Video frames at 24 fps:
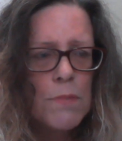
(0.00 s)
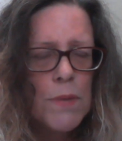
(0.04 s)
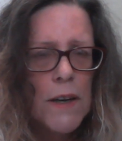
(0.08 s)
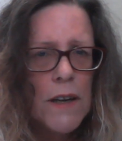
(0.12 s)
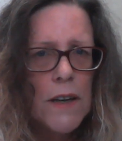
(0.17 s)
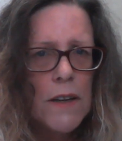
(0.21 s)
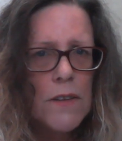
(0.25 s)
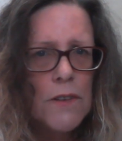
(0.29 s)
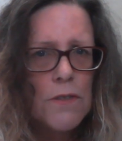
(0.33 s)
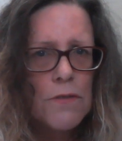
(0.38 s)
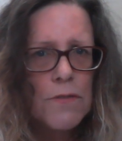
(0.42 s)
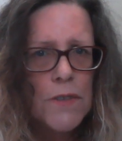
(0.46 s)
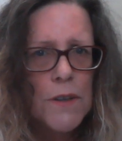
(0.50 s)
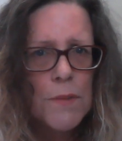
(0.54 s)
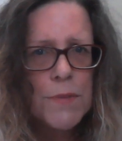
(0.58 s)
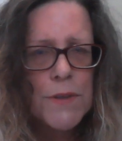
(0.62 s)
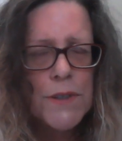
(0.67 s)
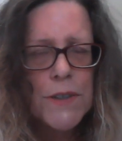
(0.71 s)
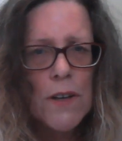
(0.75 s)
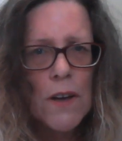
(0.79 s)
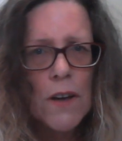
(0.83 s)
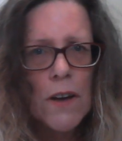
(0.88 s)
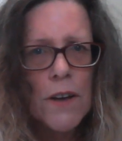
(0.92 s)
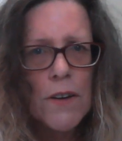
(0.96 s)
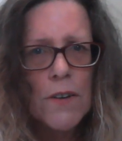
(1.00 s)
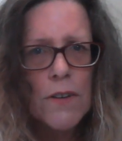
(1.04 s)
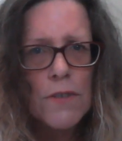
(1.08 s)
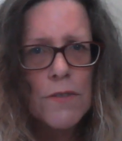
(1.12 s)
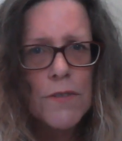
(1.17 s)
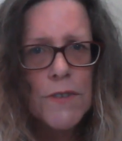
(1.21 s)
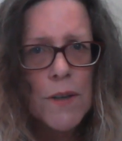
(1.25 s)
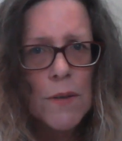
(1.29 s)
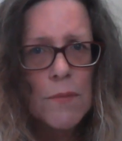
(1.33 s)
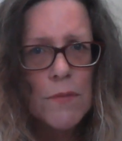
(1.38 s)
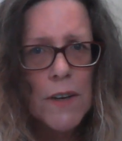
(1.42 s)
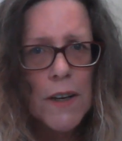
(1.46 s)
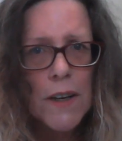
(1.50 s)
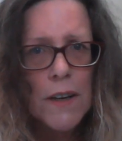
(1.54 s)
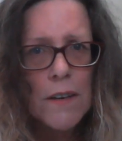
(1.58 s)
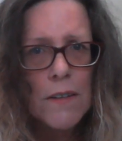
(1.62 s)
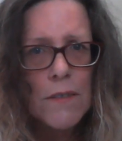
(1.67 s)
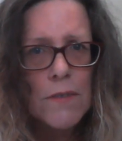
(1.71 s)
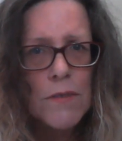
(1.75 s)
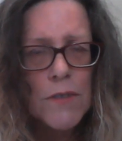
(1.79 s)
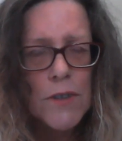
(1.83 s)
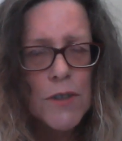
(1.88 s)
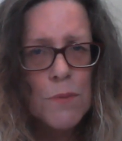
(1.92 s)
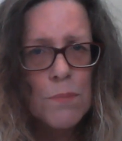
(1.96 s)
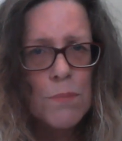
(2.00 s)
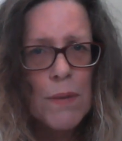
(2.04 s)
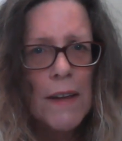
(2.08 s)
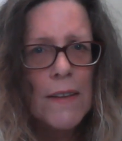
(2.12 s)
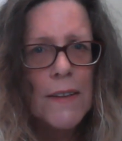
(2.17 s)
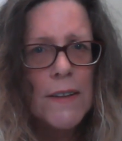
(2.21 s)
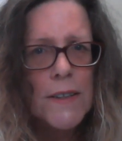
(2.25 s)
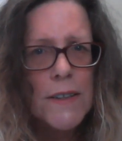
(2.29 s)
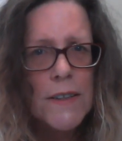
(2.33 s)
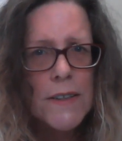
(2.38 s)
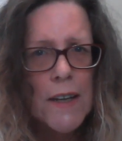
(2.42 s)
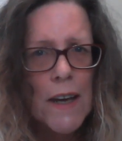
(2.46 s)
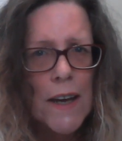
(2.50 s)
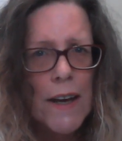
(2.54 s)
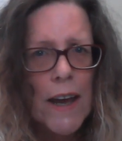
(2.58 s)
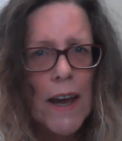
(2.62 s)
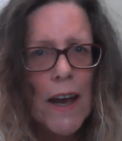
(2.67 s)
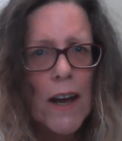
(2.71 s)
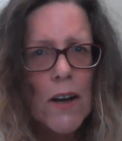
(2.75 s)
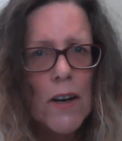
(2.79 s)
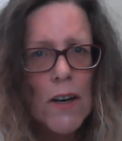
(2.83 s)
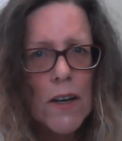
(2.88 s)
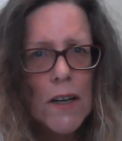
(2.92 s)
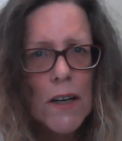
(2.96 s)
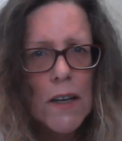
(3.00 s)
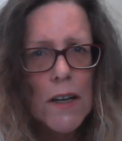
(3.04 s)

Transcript: be the flip side of something to balance that out.